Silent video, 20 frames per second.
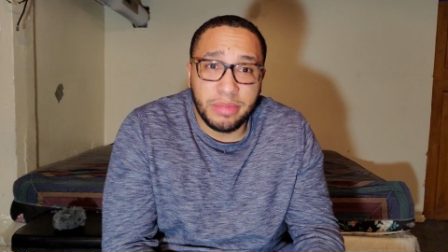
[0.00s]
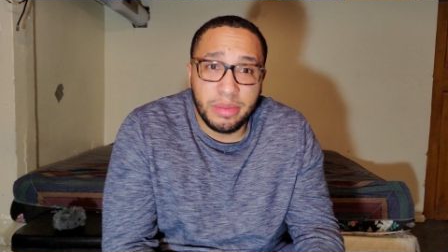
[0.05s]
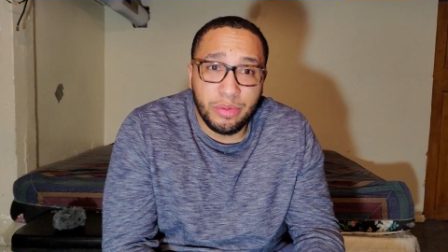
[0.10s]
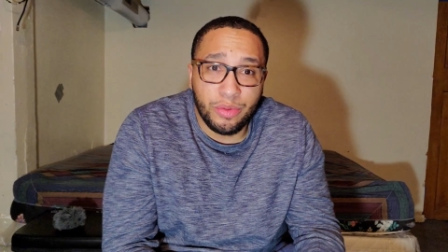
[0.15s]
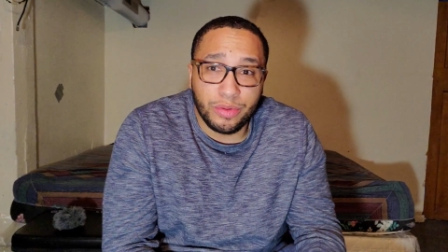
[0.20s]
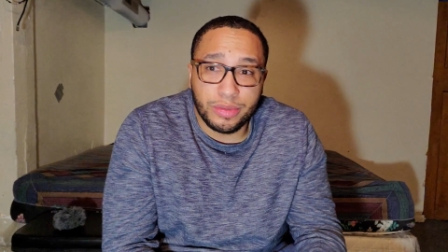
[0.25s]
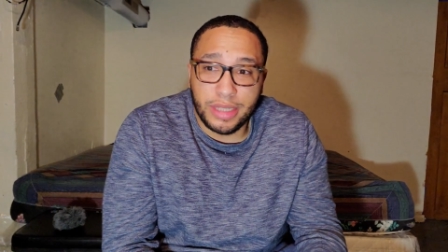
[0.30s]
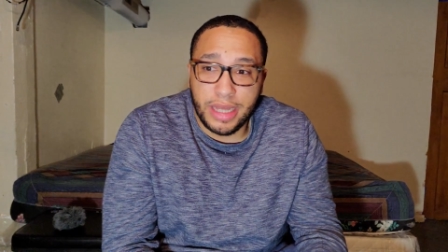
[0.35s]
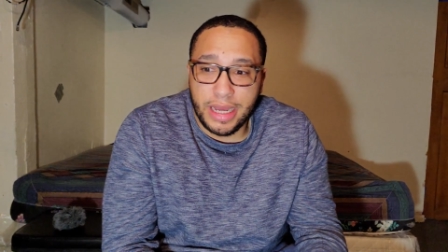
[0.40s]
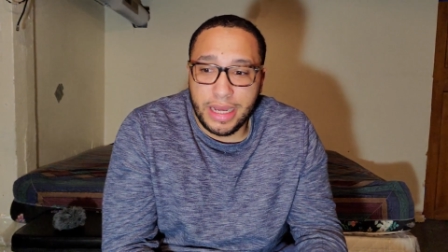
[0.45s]
people
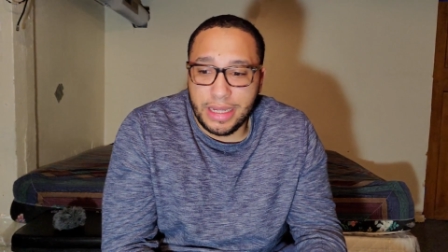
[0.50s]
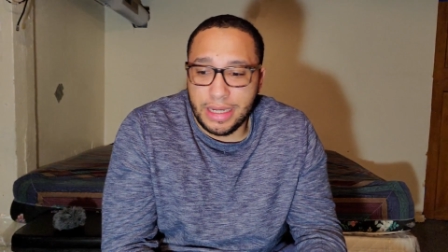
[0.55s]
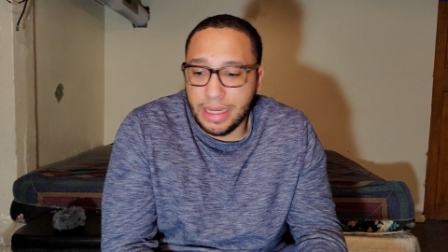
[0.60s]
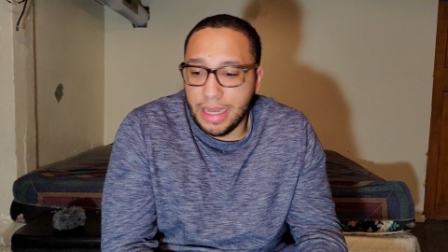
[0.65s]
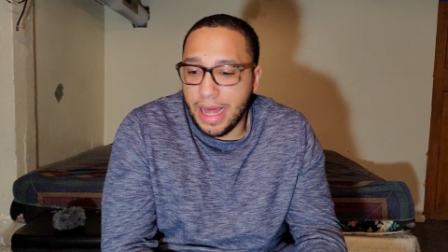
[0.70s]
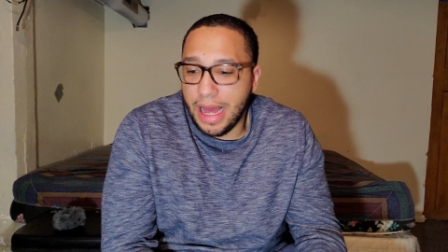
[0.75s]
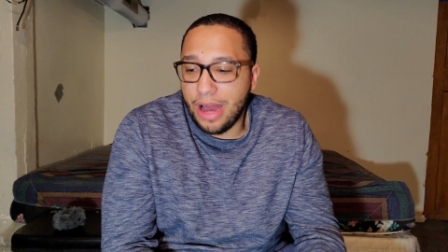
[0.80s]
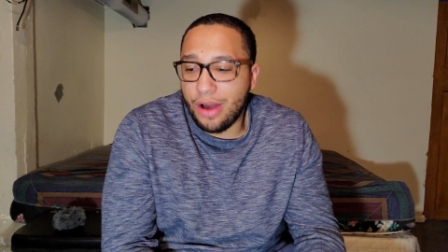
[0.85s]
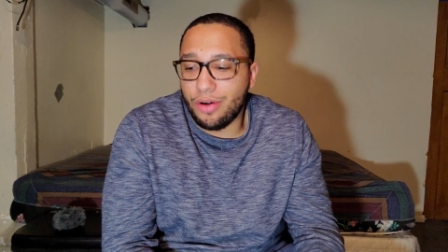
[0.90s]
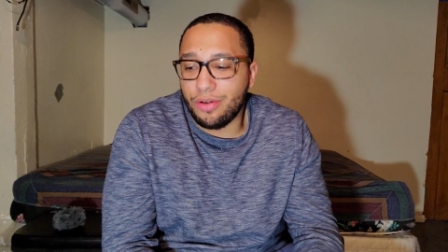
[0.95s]
want that
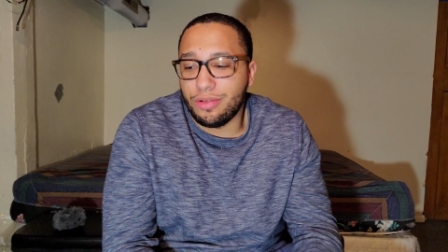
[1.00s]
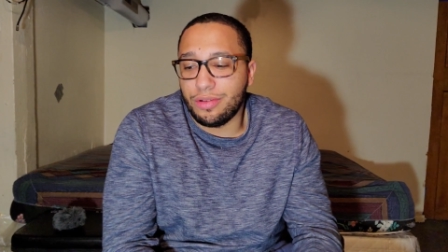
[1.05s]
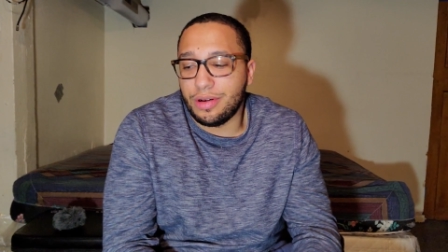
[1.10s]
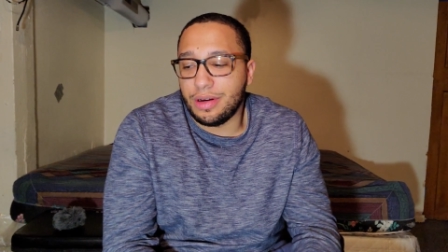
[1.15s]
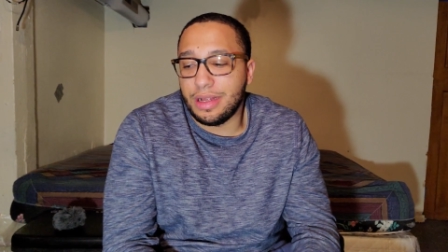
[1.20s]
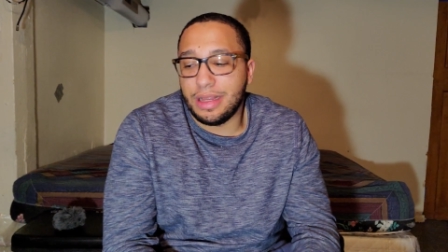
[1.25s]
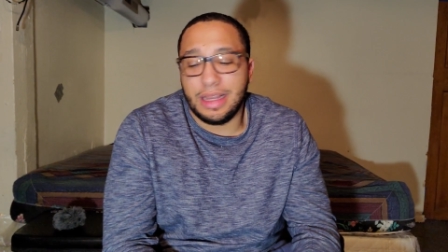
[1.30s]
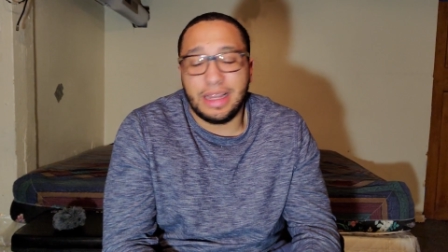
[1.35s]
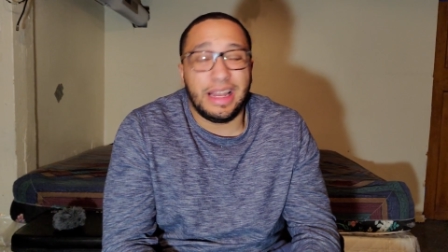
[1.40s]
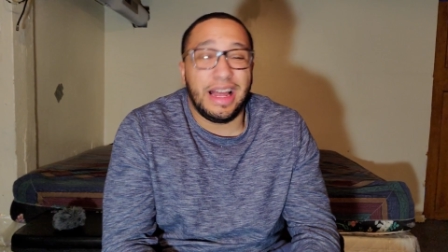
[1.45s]
clout.
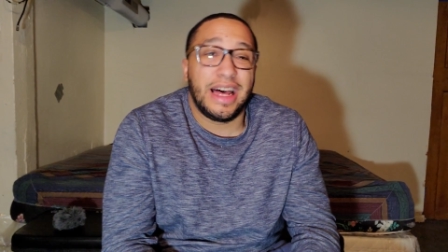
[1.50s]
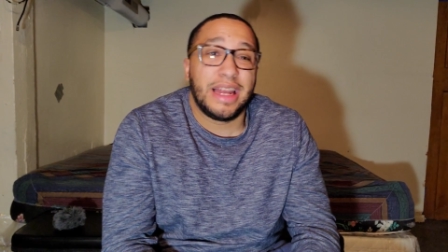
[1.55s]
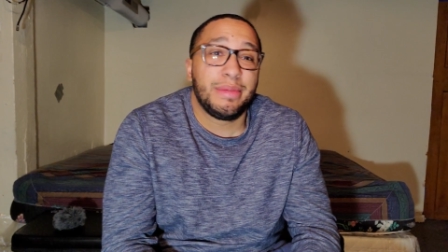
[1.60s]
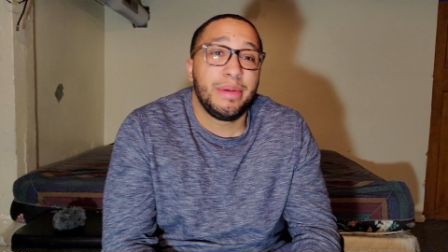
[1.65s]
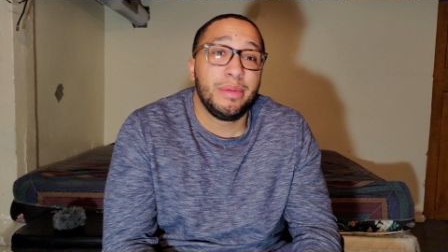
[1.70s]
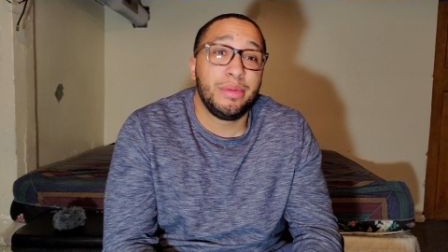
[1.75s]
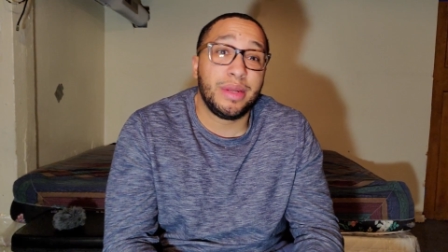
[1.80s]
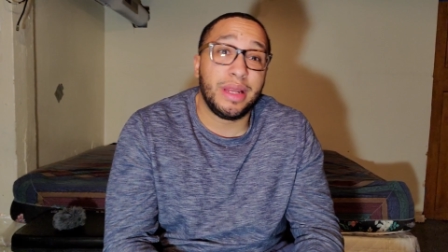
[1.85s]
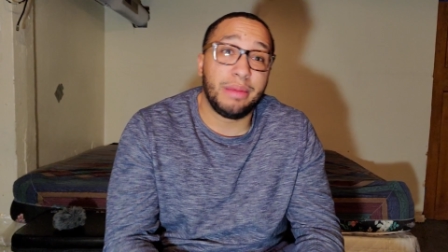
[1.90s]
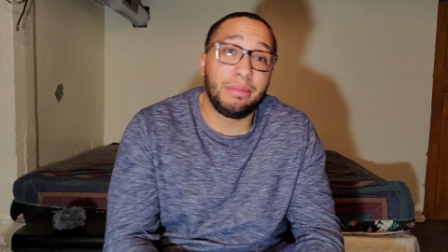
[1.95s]
A lot of
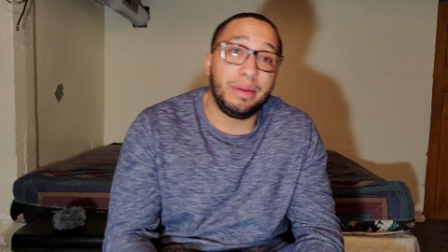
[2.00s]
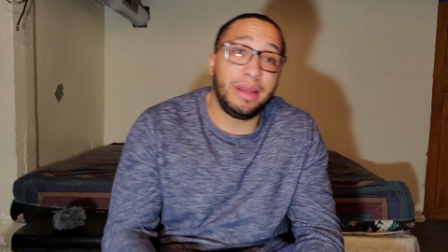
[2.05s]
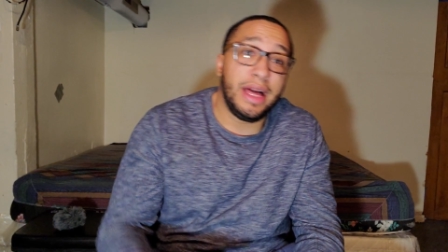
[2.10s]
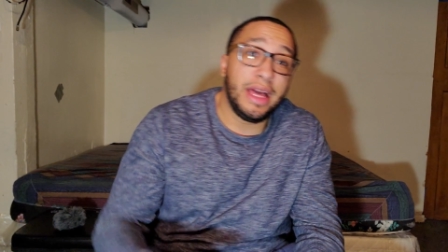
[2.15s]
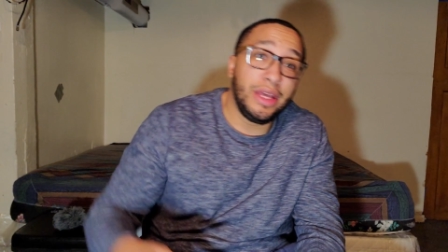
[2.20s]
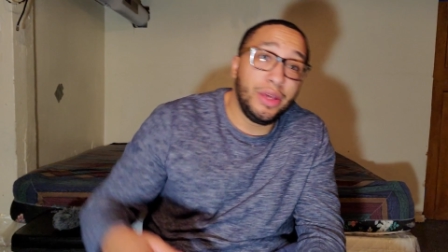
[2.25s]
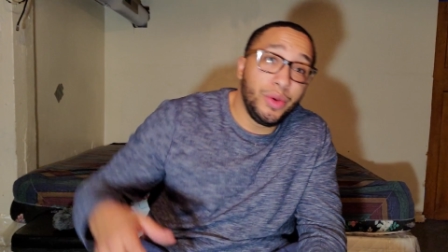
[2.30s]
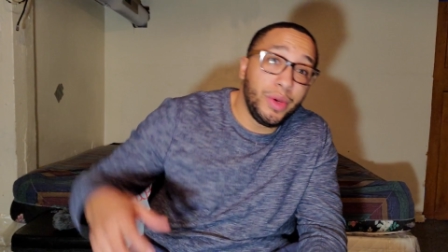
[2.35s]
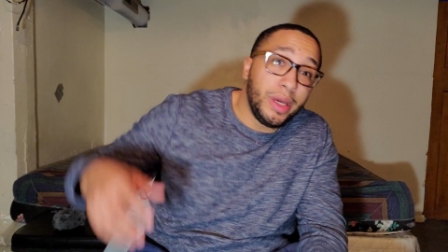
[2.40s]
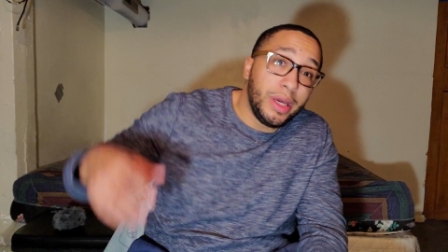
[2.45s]
people didn't
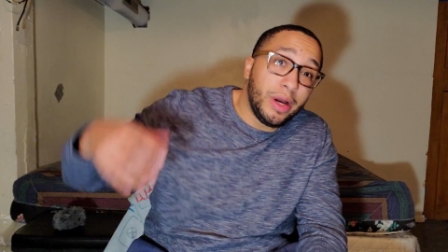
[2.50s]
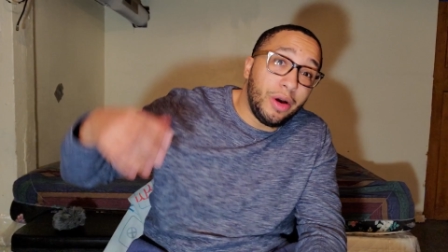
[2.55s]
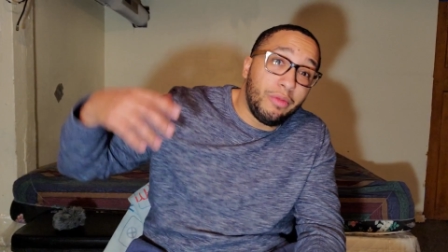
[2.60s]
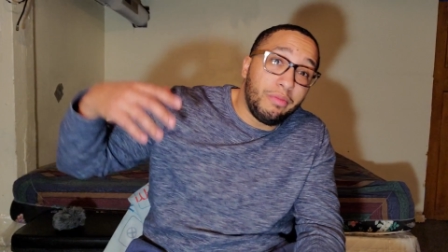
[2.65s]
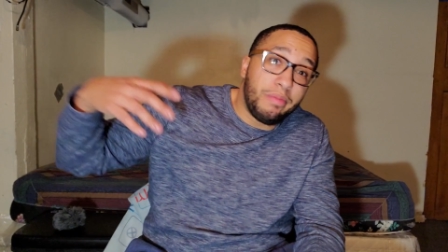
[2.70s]
play Yu-Gi-Oh!